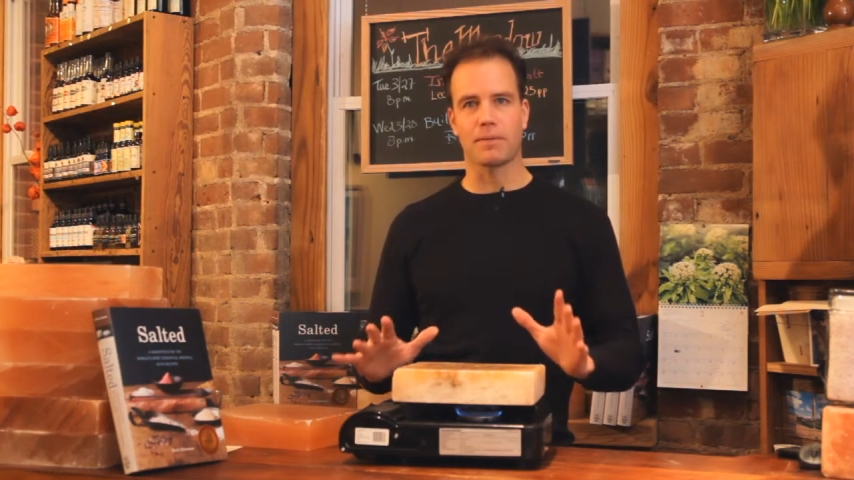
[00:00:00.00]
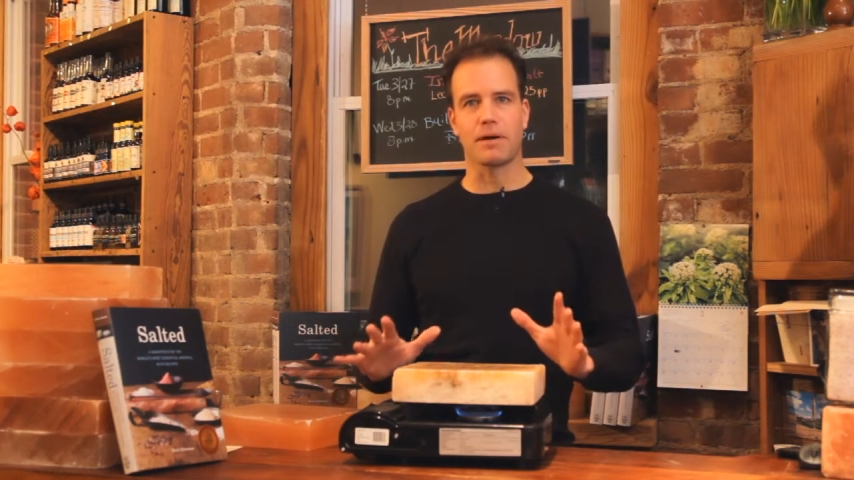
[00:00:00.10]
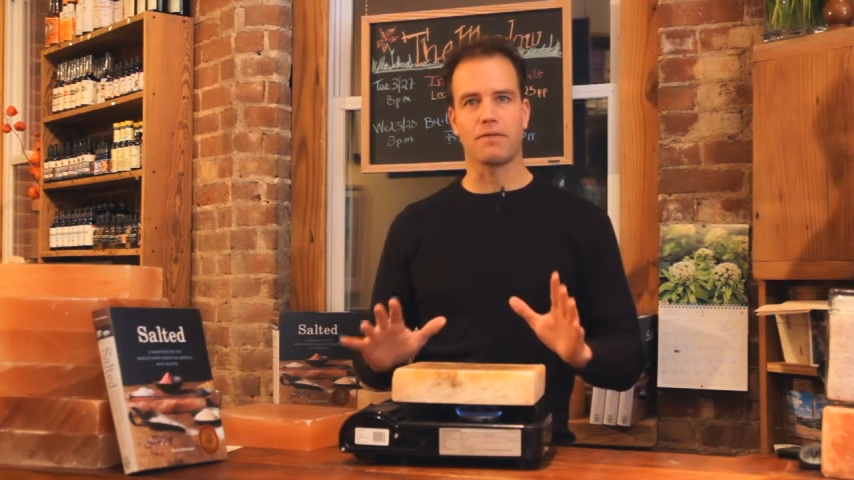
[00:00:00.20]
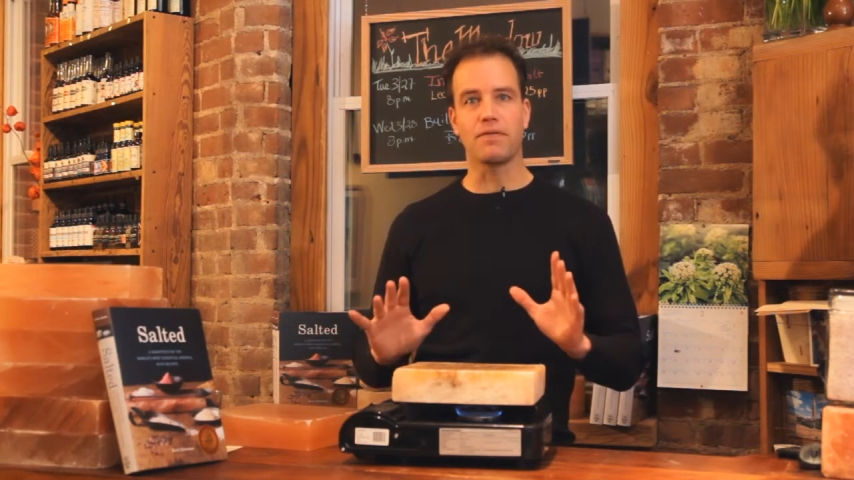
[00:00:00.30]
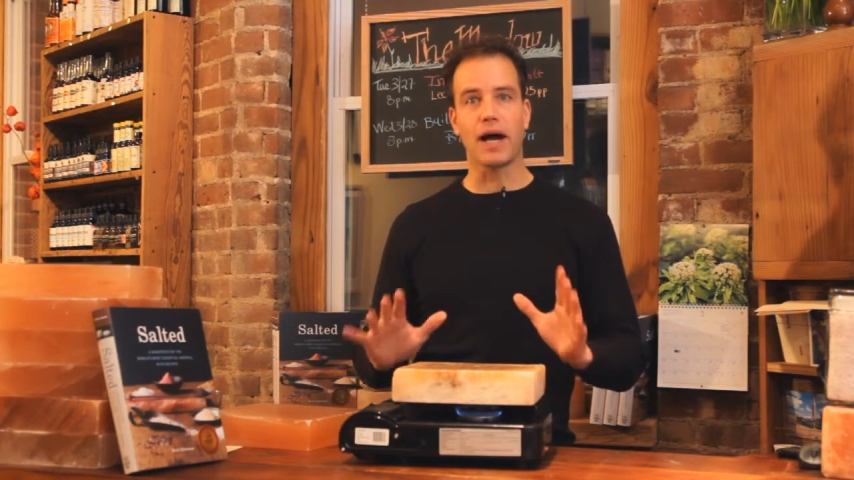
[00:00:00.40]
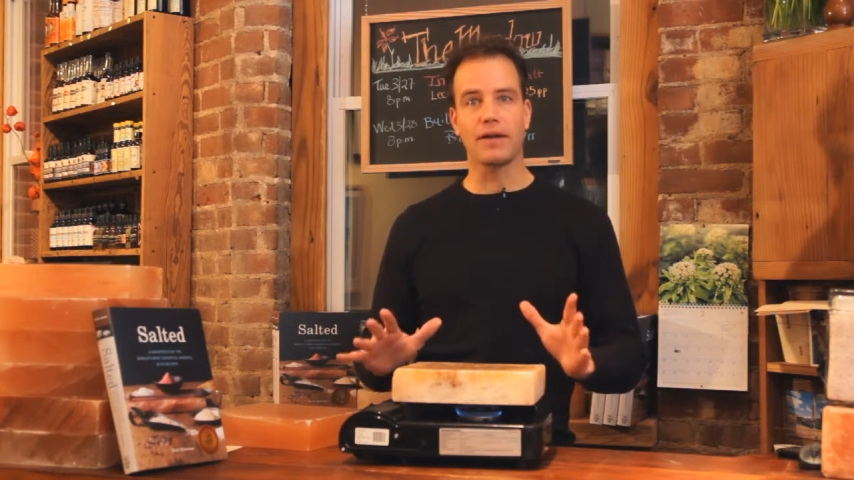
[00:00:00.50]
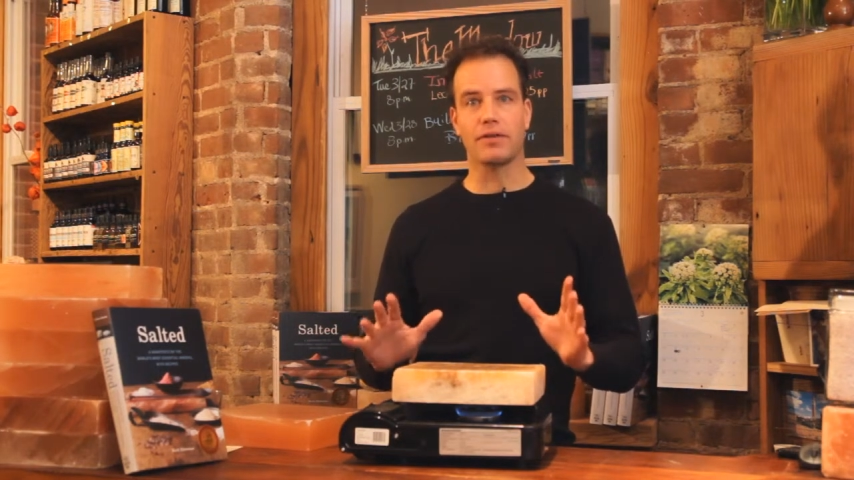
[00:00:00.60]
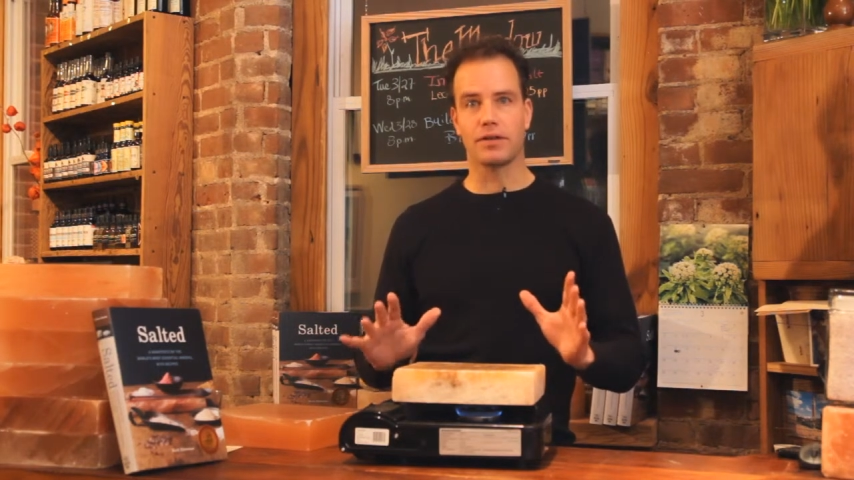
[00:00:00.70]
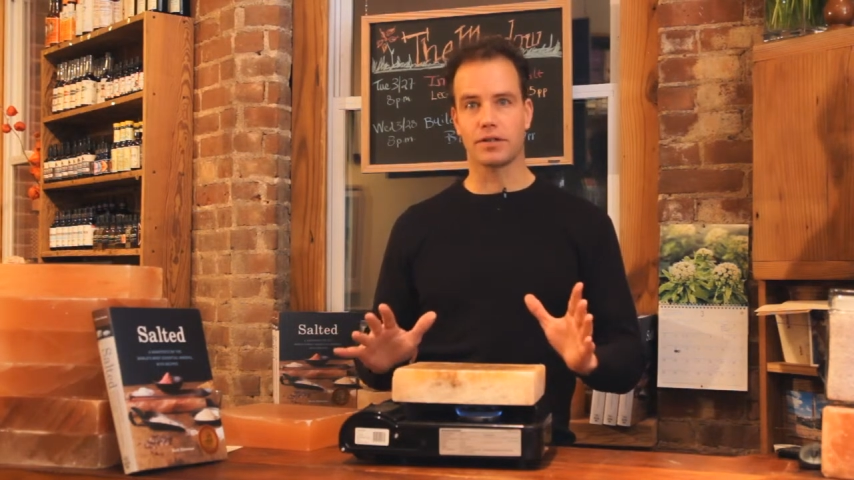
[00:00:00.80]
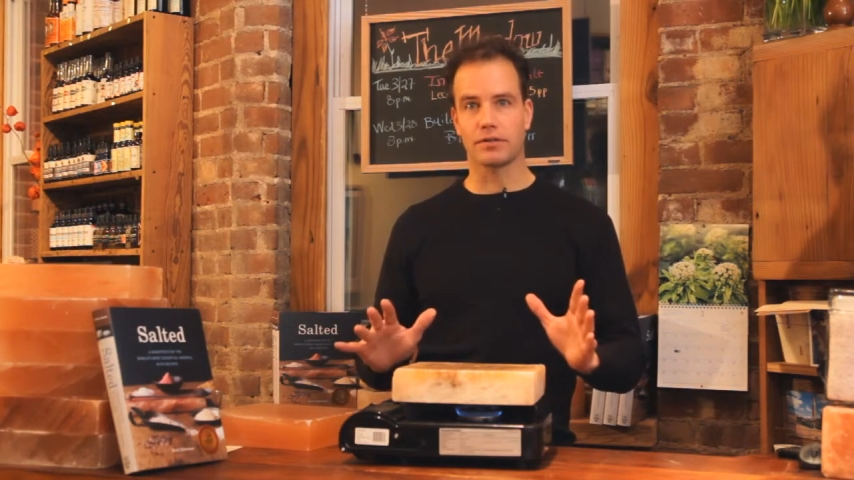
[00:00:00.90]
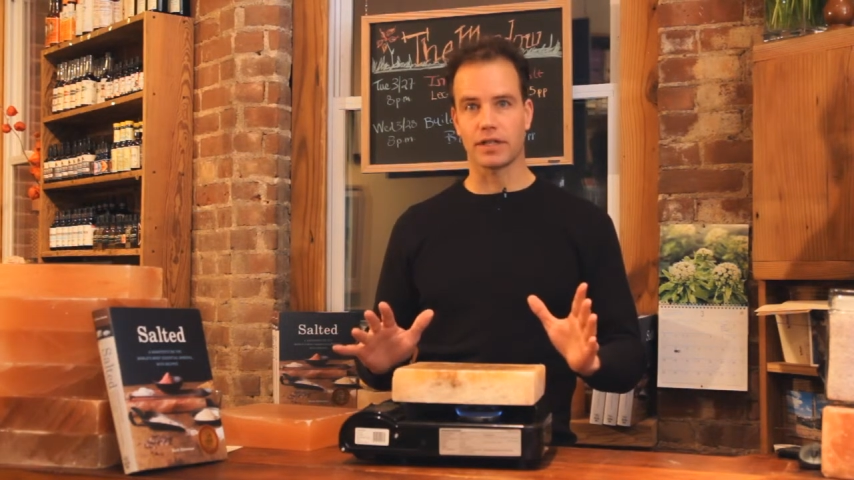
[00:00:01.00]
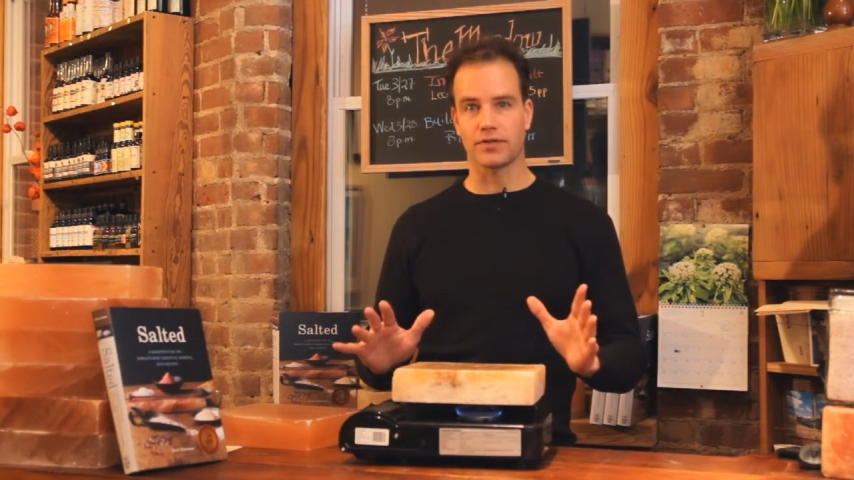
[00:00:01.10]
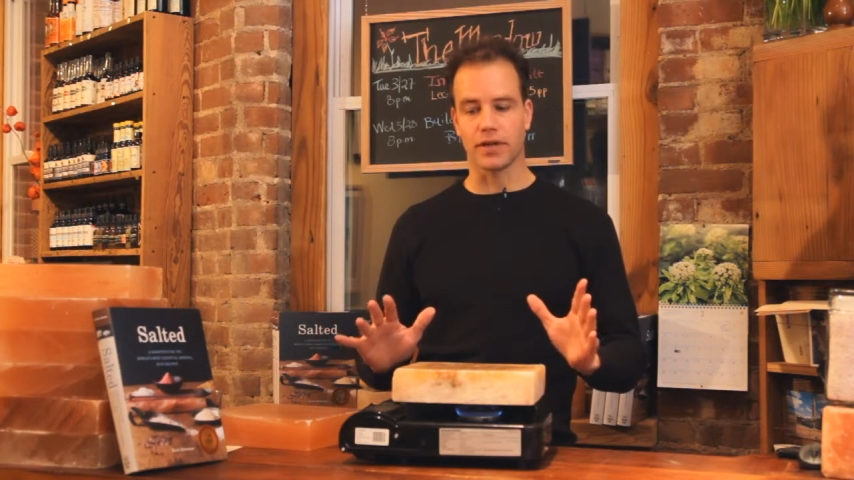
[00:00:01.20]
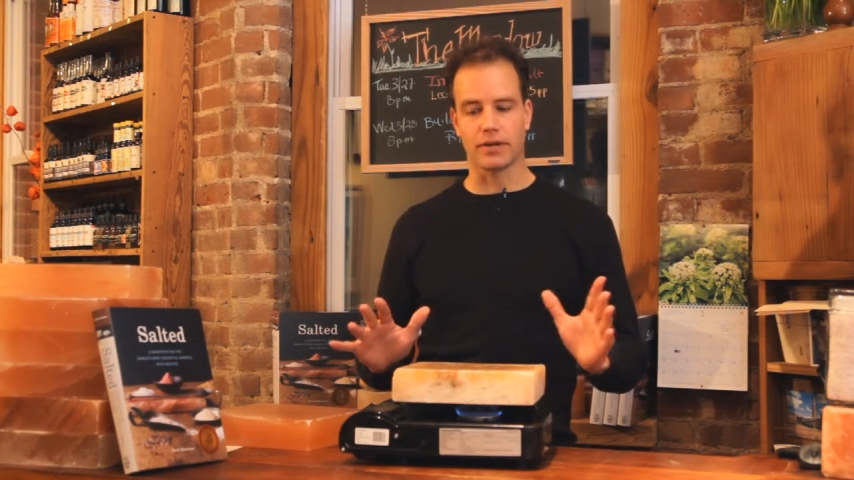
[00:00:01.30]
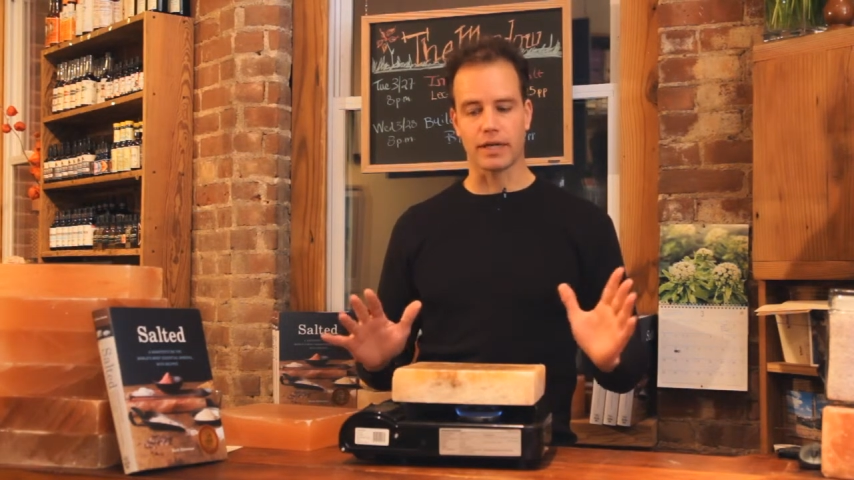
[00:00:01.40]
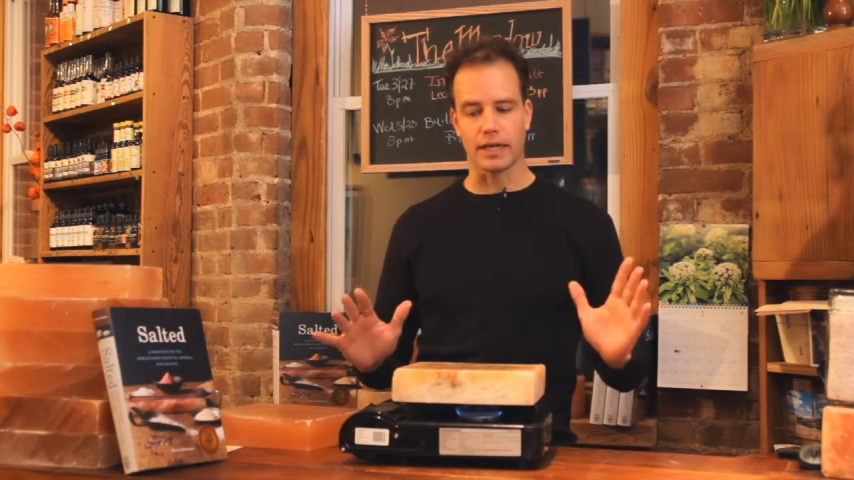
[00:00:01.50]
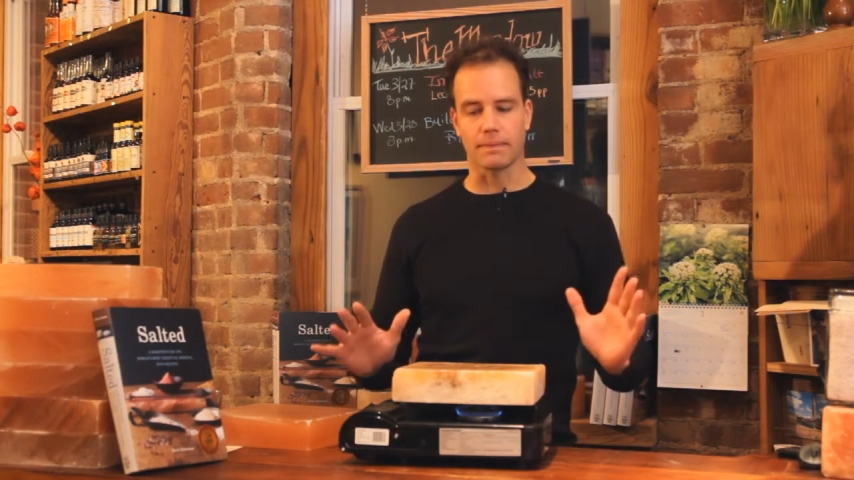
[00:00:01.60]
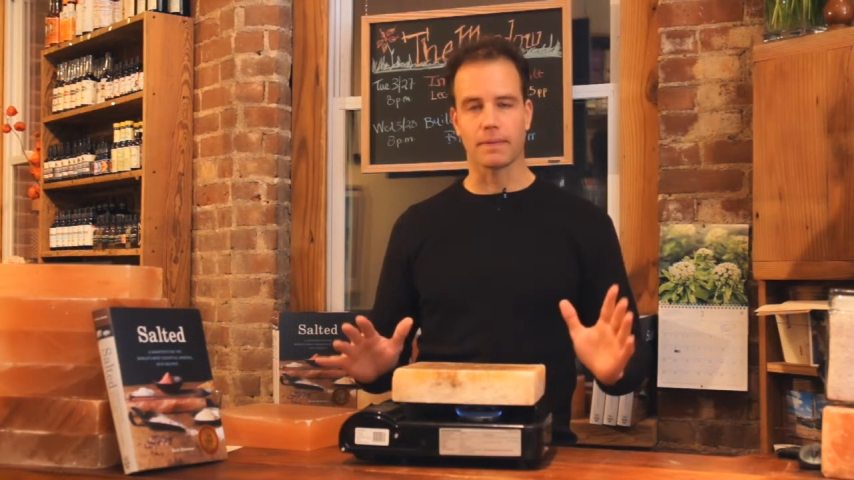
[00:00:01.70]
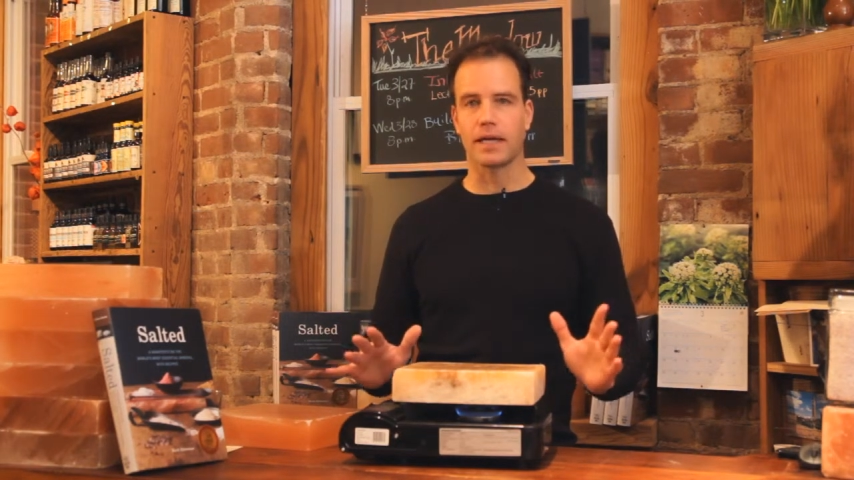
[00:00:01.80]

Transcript: to about 500 degrees Fahrenheit